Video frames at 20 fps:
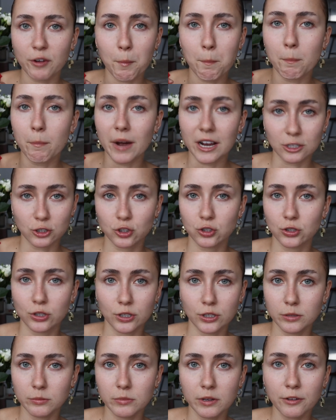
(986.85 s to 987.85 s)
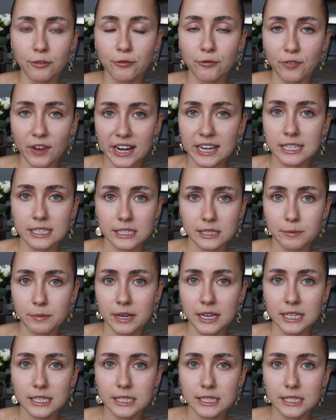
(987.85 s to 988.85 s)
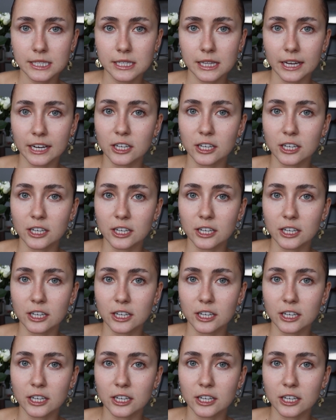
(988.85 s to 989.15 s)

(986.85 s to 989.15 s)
a mushroom face mist,